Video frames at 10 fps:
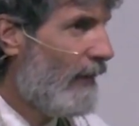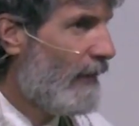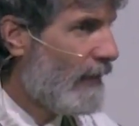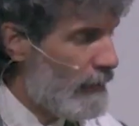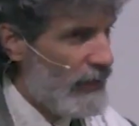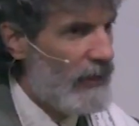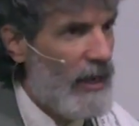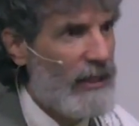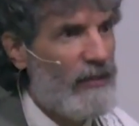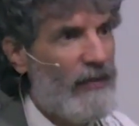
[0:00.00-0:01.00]
Come into
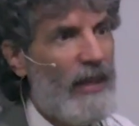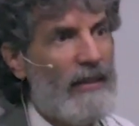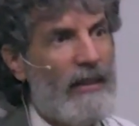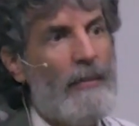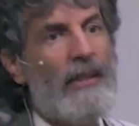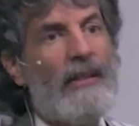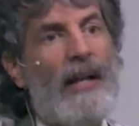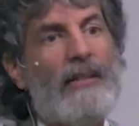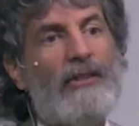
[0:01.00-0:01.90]
God's faith, come into God's